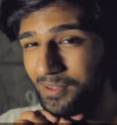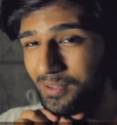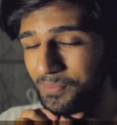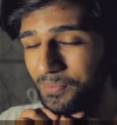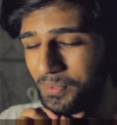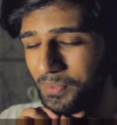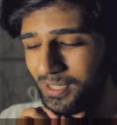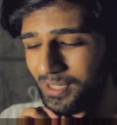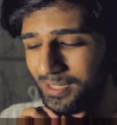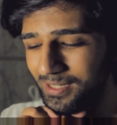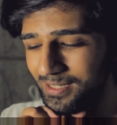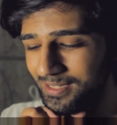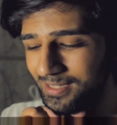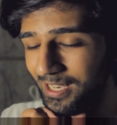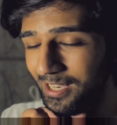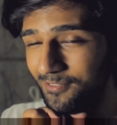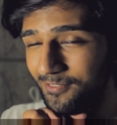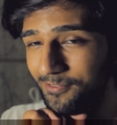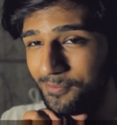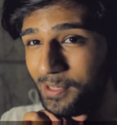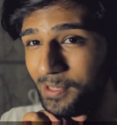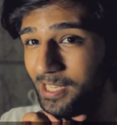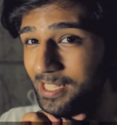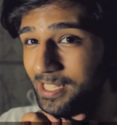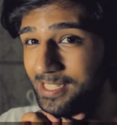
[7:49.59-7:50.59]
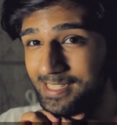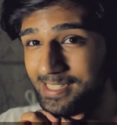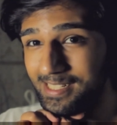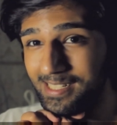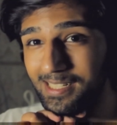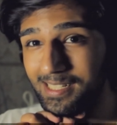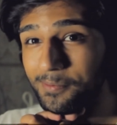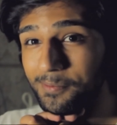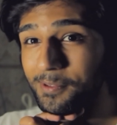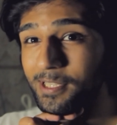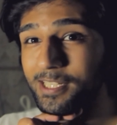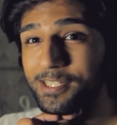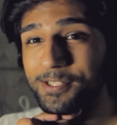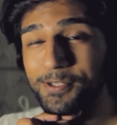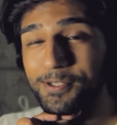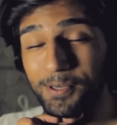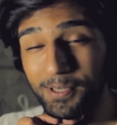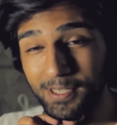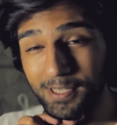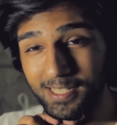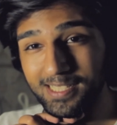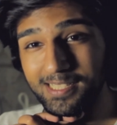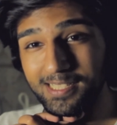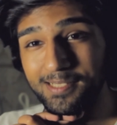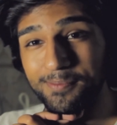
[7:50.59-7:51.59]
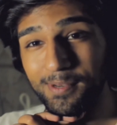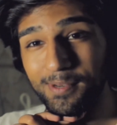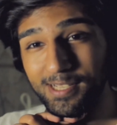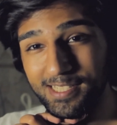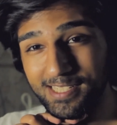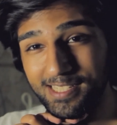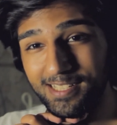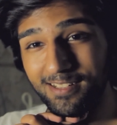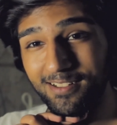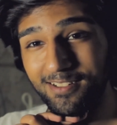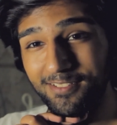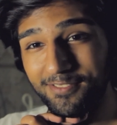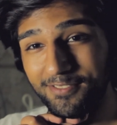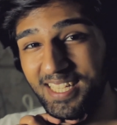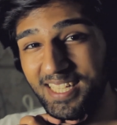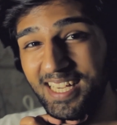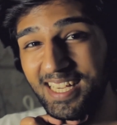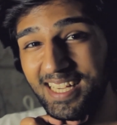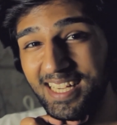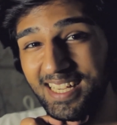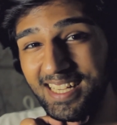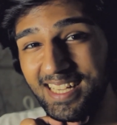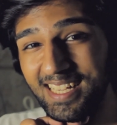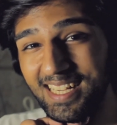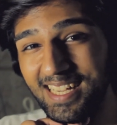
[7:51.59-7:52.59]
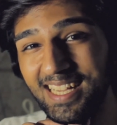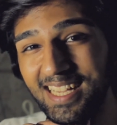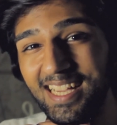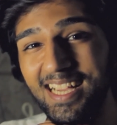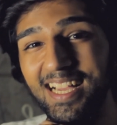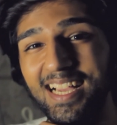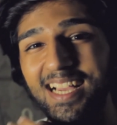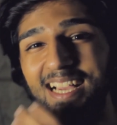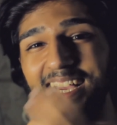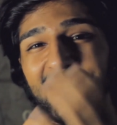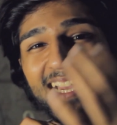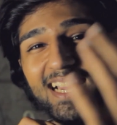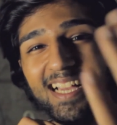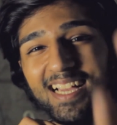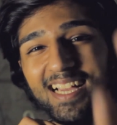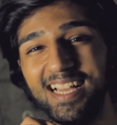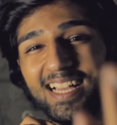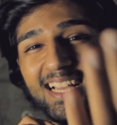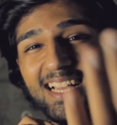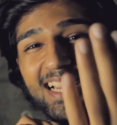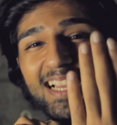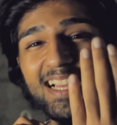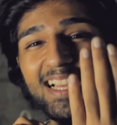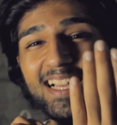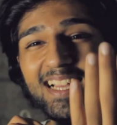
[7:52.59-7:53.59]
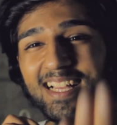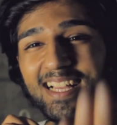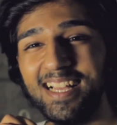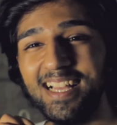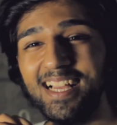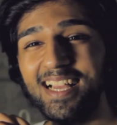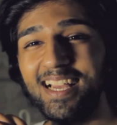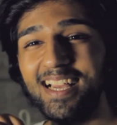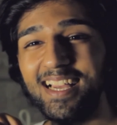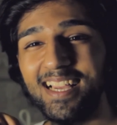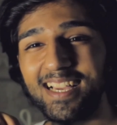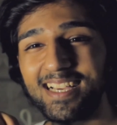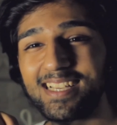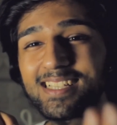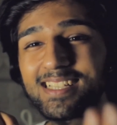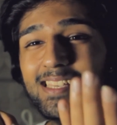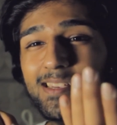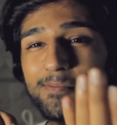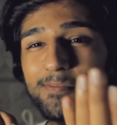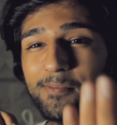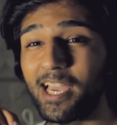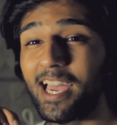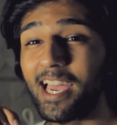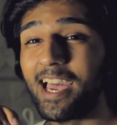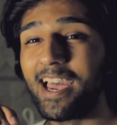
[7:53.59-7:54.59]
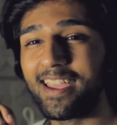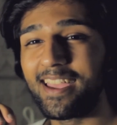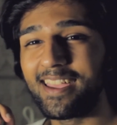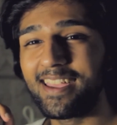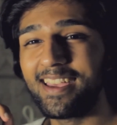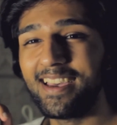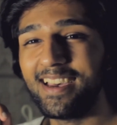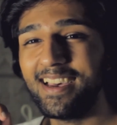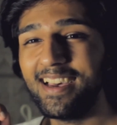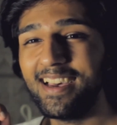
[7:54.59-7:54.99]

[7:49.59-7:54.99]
But I've basically been talking to myself. Exhibit A.